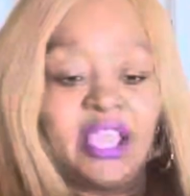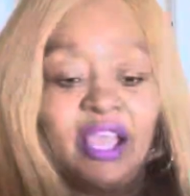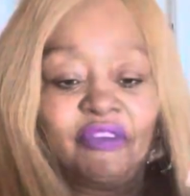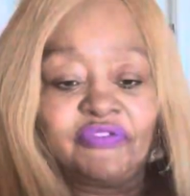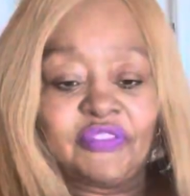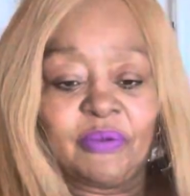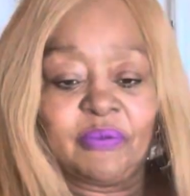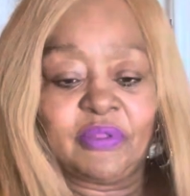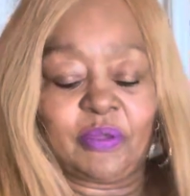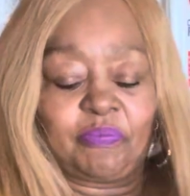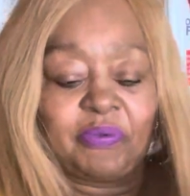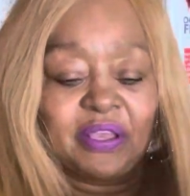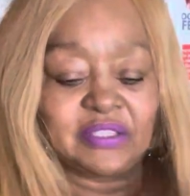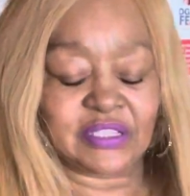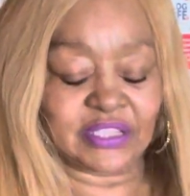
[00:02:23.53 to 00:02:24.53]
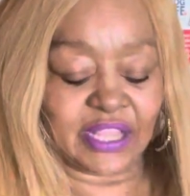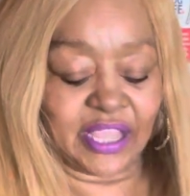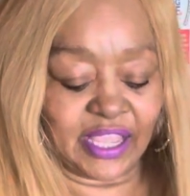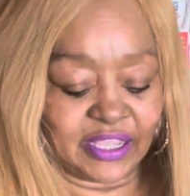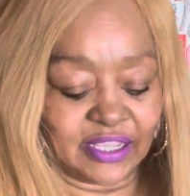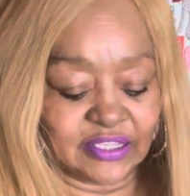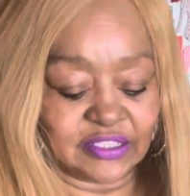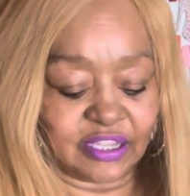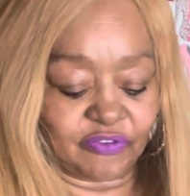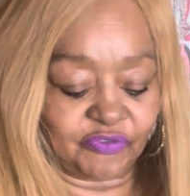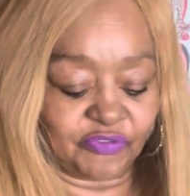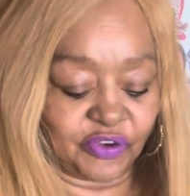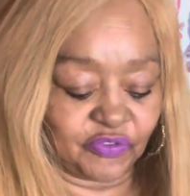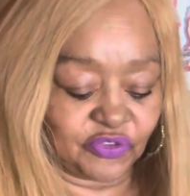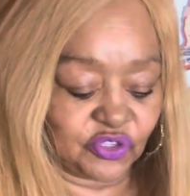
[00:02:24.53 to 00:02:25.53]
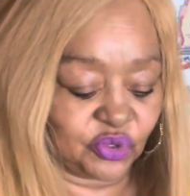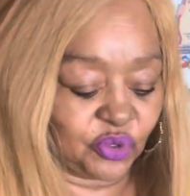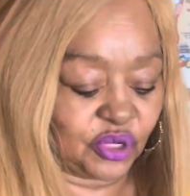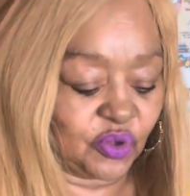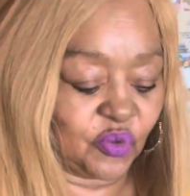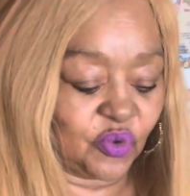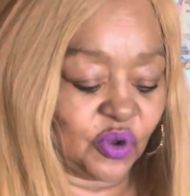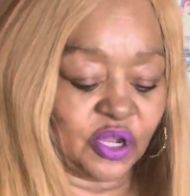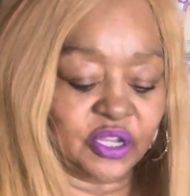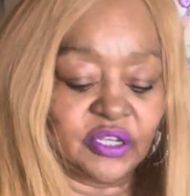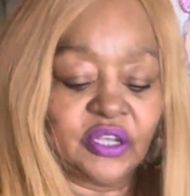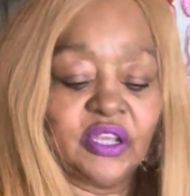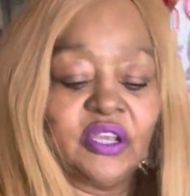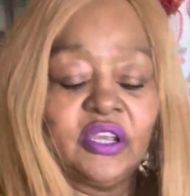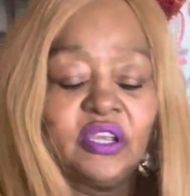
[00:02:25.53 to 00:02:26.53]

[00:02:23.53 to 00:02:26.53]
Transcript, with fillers: have some of the best leggings at Forever 21.